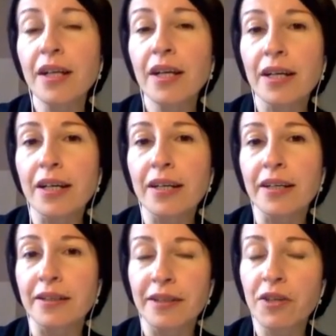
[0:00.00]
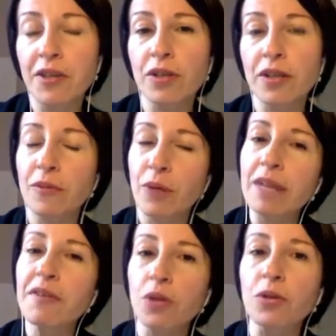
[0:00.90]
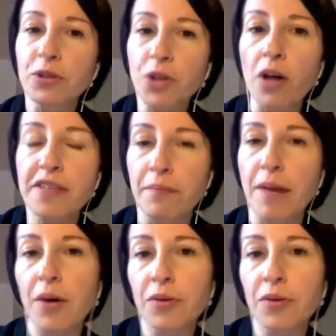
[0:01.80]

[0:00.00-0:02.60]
when Aristotle talks about